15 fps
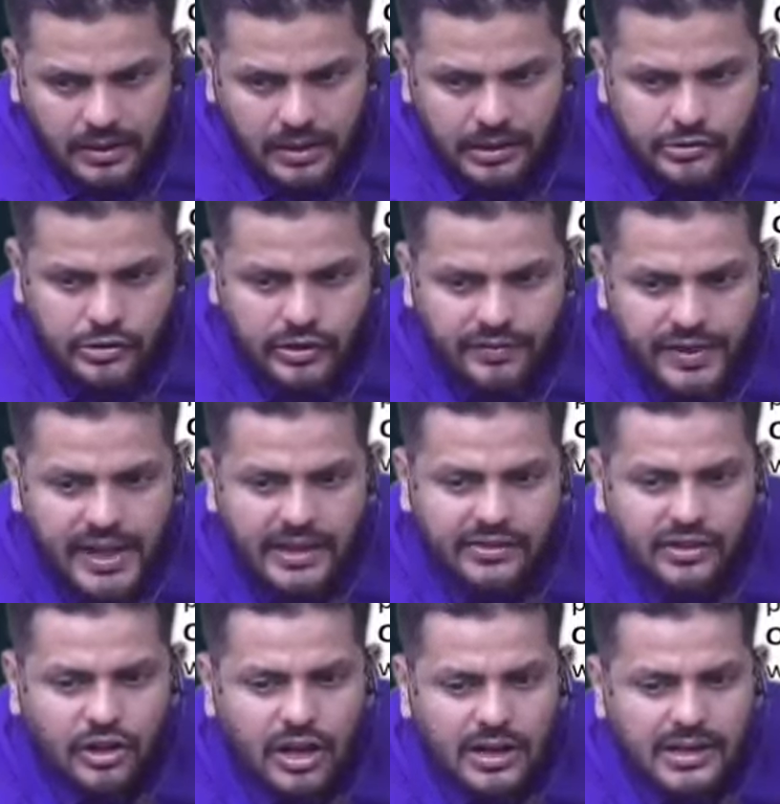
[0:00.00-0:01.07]
should we as
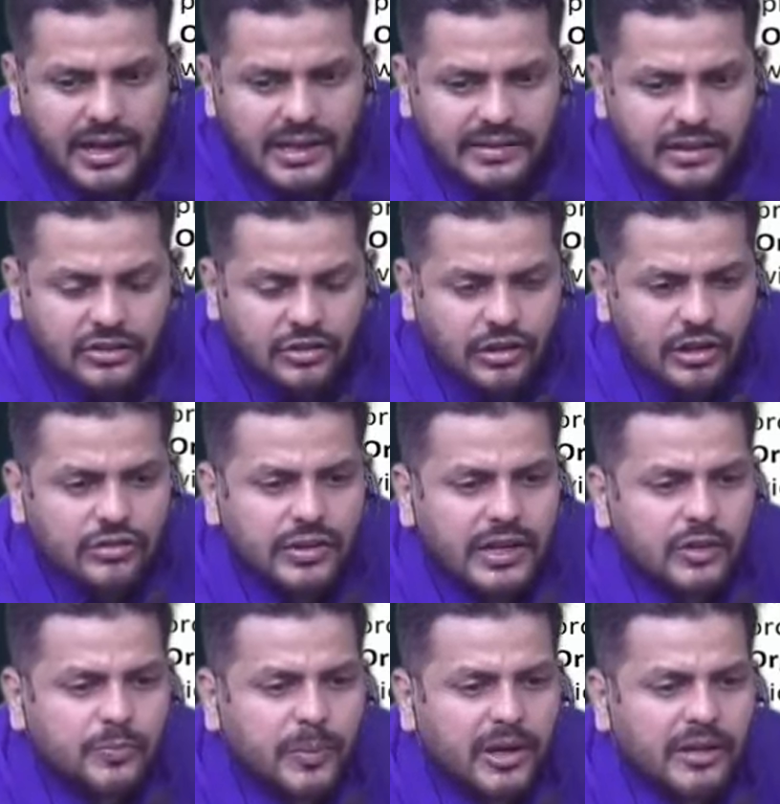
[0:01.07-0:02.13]
an organization also
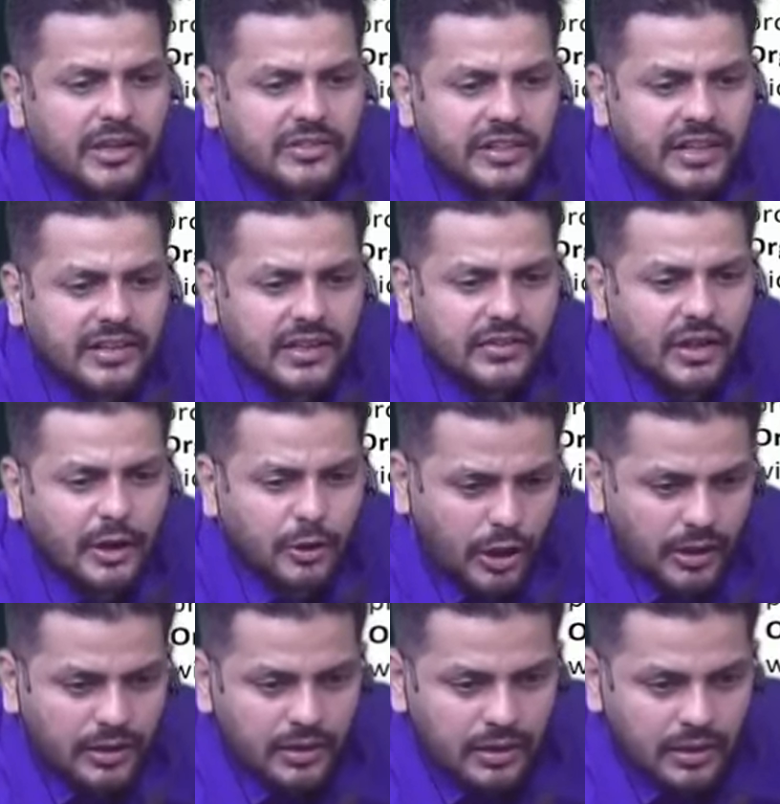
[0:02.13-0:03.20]
respond to the changes or not?
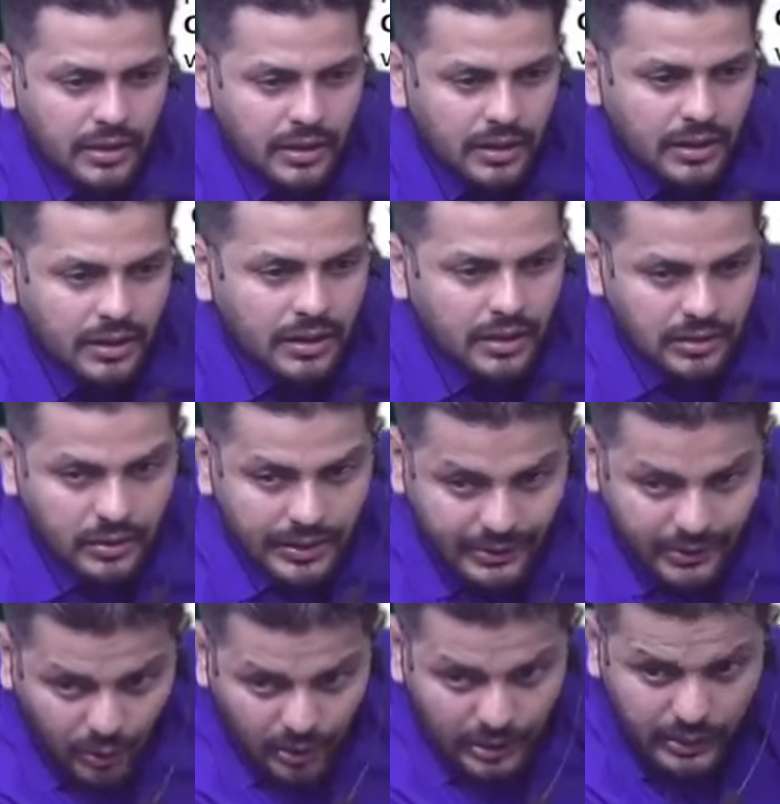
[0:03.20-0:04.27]
Now, I
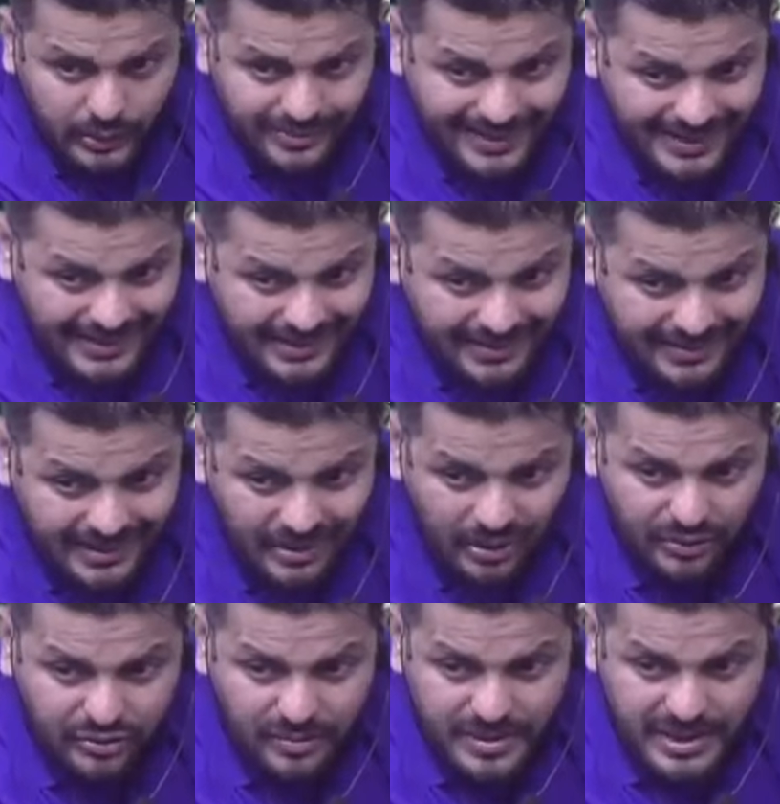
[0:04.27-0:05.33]
told you, silence can
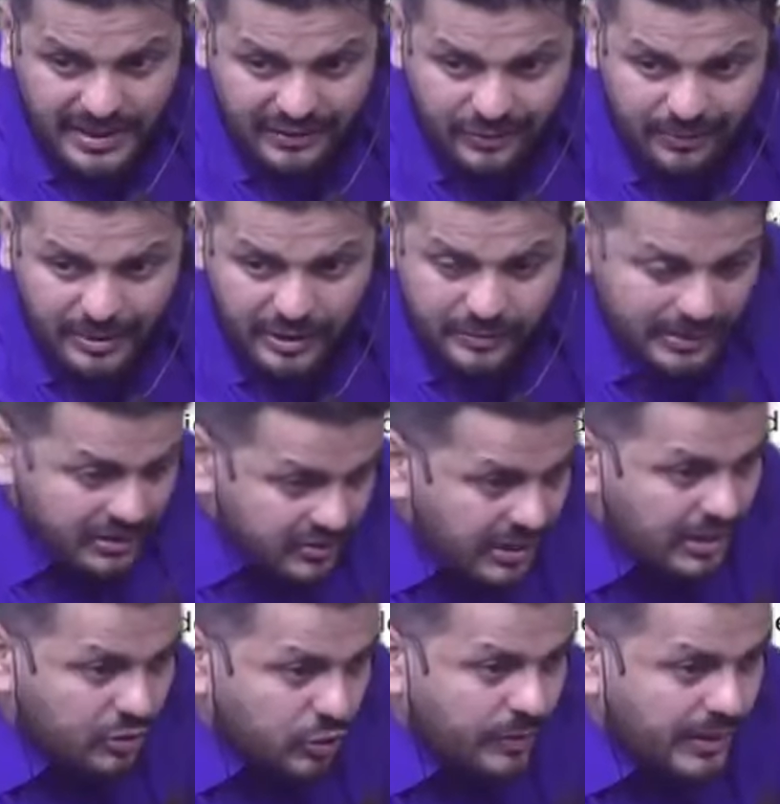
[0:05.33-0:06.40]
also be a response, but still, should we